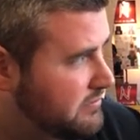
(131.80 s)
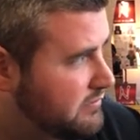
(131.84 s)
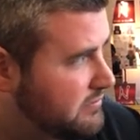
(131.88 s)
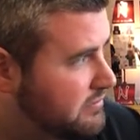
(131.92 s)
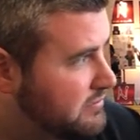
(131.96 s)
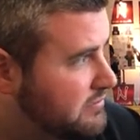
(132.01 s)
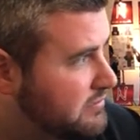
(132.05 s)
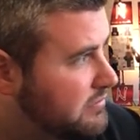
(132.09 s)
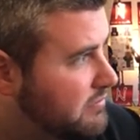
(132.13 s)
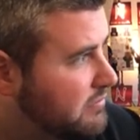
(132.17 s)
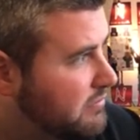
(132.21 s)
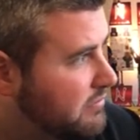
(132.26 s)

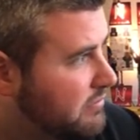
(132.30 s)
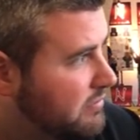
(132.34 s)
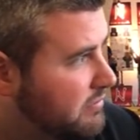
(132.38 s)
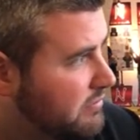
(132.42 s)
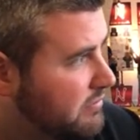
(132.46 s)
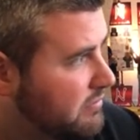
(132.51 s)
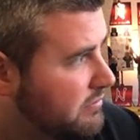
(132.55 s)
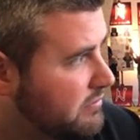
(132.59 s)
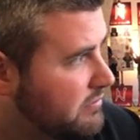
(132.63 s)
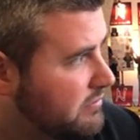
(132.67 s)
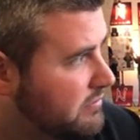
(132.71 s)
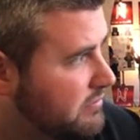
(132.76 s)

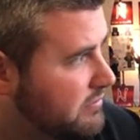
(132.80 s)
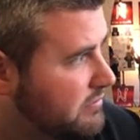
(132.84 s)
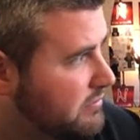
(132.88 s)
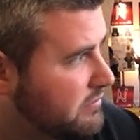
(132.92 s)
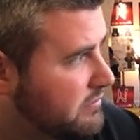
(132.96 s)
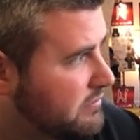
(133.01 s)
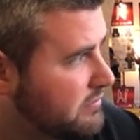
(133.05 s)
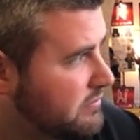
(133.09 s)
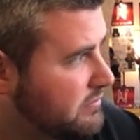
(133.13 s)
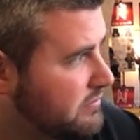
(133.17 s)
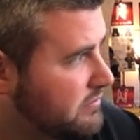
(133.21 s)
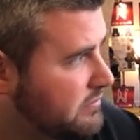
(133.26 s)

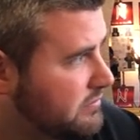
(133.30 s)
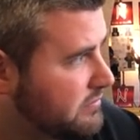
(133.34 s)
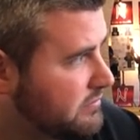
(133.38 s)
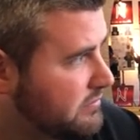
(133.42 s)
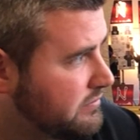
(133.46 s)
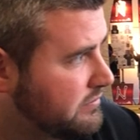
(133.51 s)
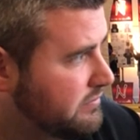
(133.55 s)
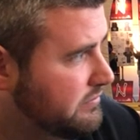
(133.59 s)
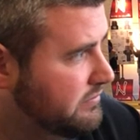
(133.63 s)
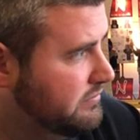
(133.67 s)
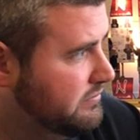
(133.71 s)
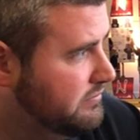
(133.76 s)

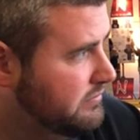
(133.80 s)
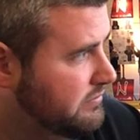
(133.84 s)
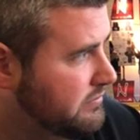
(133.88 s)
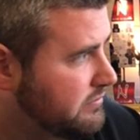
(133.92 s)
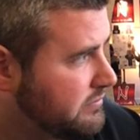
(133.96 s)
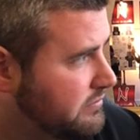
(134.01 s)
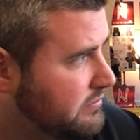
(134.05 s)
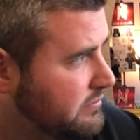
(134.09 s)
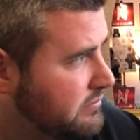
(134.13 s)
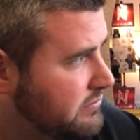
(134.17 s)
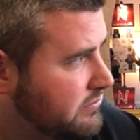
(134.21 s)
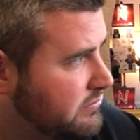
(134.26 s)

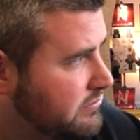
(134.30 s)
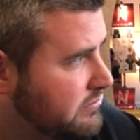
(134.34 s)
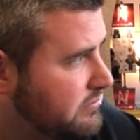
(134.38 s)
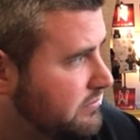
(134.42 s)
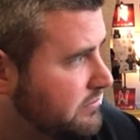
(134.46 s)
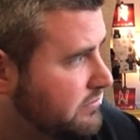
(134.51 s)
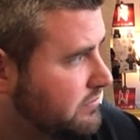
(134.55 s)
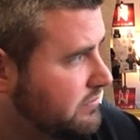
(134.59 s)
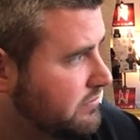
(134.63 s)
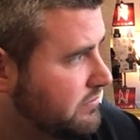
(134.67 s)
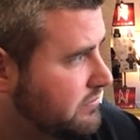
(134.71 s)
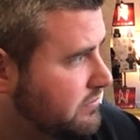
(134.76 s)

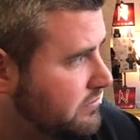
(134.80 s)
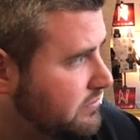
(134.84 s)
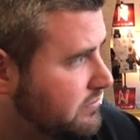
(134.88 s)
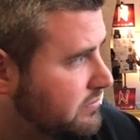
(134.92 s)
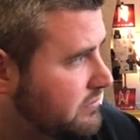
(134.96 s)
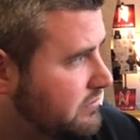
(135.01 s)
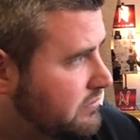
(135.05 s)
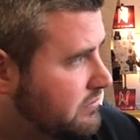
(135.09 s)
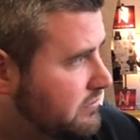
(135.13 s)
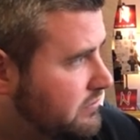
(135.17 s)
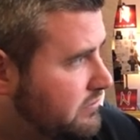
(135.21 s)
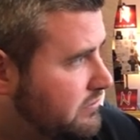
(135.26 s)

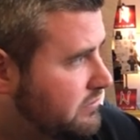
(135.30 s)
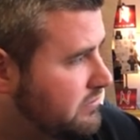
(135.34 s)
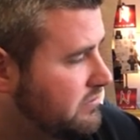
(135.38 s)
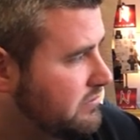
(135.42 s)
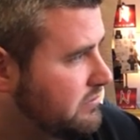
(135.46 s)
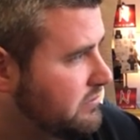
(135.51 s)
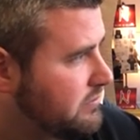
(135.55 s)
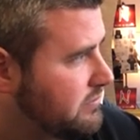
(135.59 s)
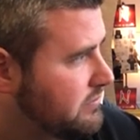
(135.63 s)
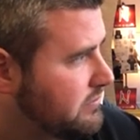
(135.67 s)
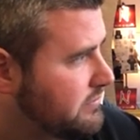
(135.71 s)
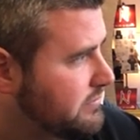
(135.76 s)

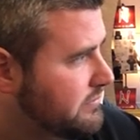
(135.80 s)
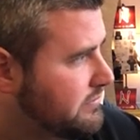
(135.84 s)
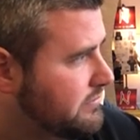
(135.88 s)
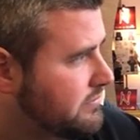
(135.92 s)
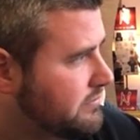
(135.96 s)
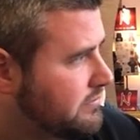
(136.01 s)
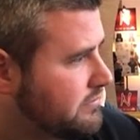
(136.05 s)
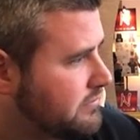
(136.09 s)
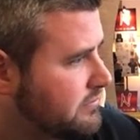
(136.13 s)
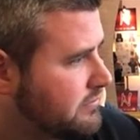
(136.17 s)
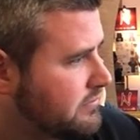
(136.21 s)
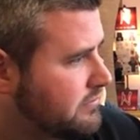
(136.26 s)

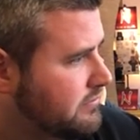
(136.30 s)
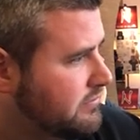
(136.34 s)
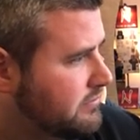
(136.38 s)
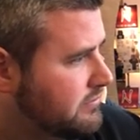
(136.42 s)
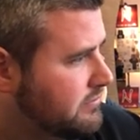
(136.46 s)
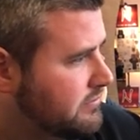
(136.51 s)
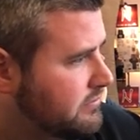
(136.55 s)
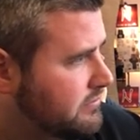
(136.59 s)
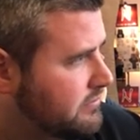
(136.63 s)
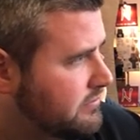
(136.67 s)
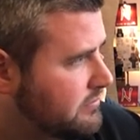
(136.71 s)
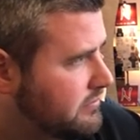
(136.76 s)

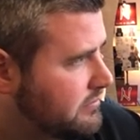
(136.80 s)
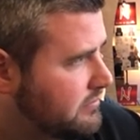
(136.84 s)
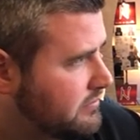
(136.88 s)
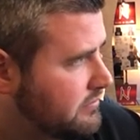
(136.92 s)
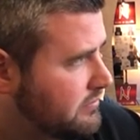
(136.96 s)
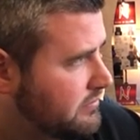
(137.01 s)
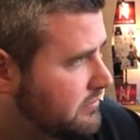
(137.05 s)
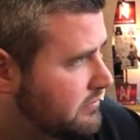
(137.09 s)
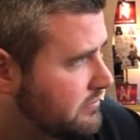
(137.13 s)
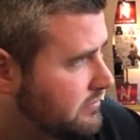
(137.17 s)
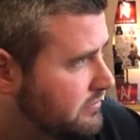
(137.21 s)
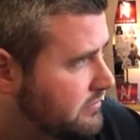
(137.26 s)

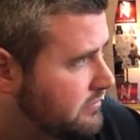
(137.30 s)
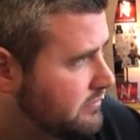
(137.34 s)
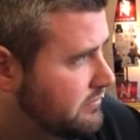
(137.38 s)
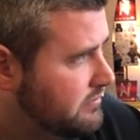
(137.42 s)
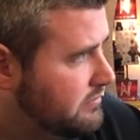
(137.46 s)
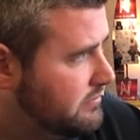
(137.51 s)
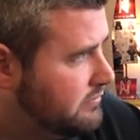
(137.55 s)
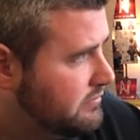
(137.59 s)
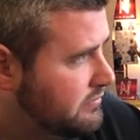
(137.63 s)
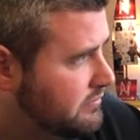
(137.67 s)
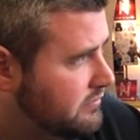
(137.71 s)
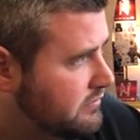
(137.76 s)

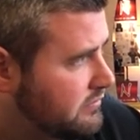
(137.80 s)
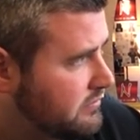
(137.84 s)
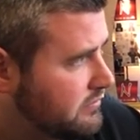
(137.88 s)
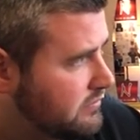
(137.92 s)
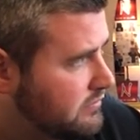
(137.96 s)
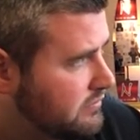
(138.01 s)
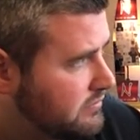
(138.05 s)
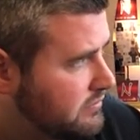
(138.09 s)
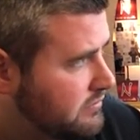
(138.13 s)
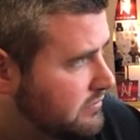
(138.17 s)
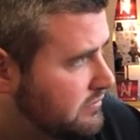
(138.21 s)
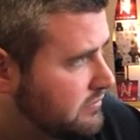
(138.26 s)

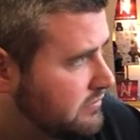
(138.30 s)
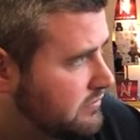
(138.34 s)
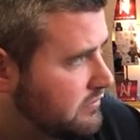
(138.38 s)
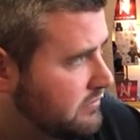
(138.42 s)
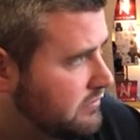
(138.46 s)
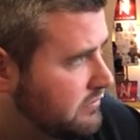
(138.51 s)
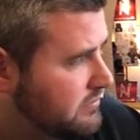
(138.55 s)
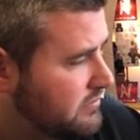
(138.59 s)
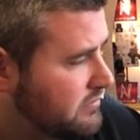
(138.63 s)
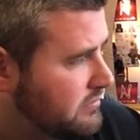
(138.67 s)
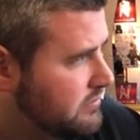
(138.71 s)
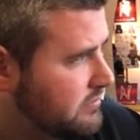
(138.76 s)

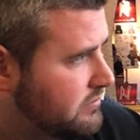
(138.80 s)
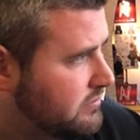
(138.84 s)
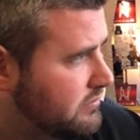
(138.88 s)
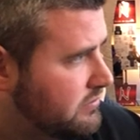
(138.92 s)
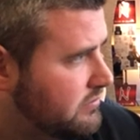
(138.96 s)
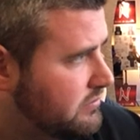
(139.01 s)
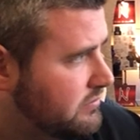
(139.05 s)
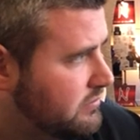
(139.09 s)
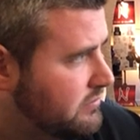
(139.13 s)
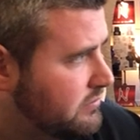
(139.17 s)
The person shown says nothing.